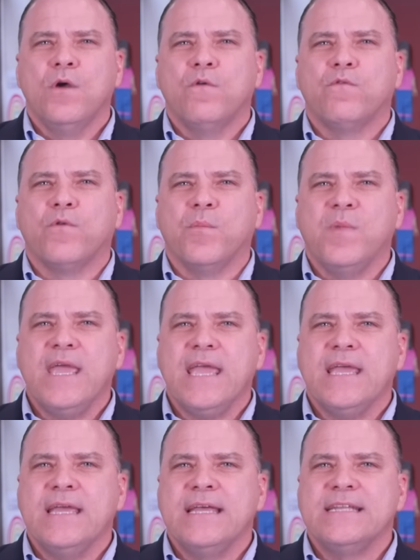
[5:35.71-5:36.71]
For
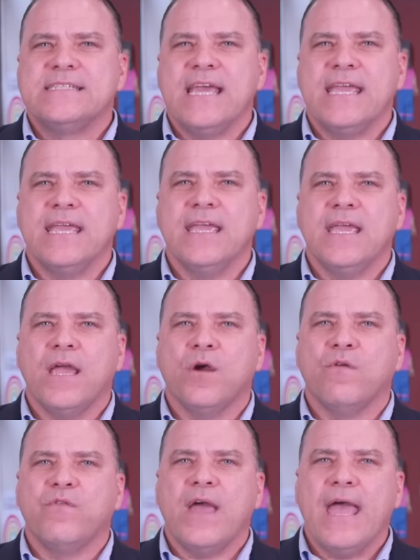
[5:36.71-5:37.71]
me, taking
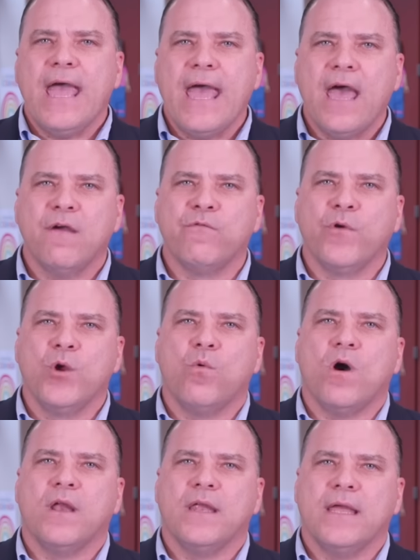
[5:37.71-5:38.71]
care of
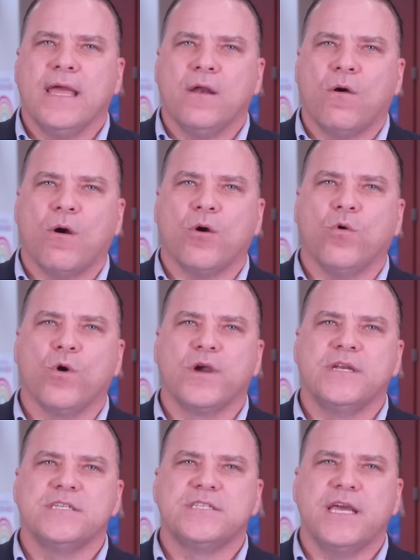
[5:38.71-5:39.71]
everyone in our
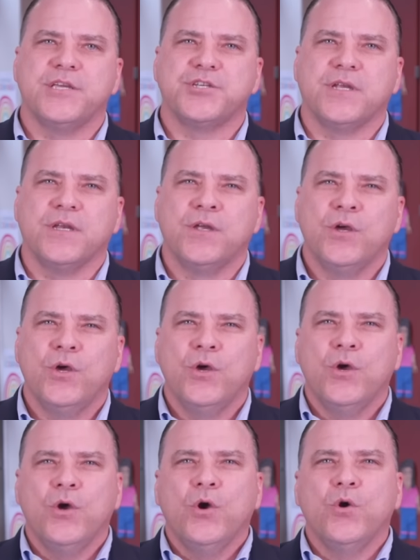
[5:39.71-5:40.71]
organization
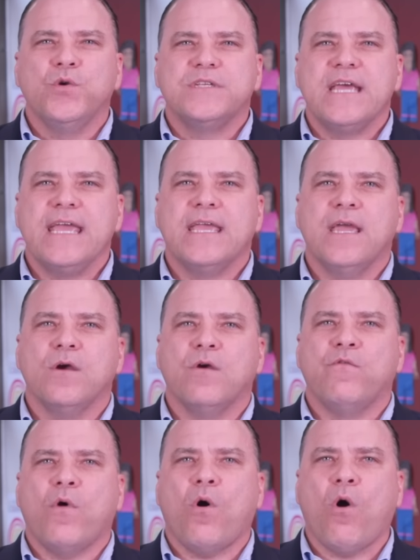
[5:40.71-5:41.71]
who take care
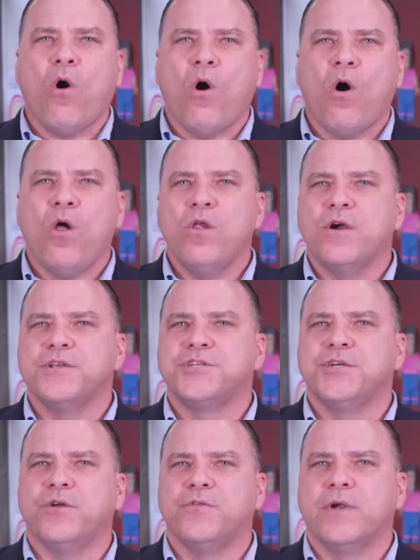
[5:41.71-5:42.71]
of all our
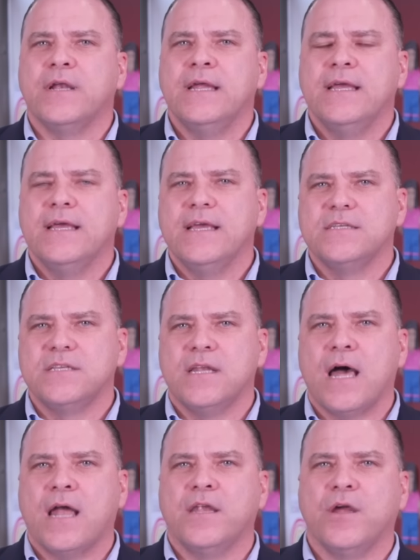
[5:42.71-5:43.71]
children is a
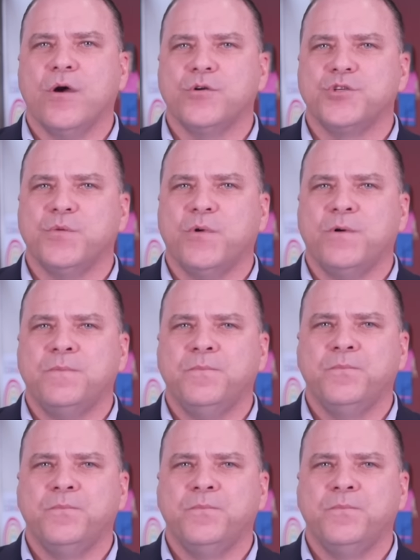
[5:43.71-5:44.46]
non-negotiable.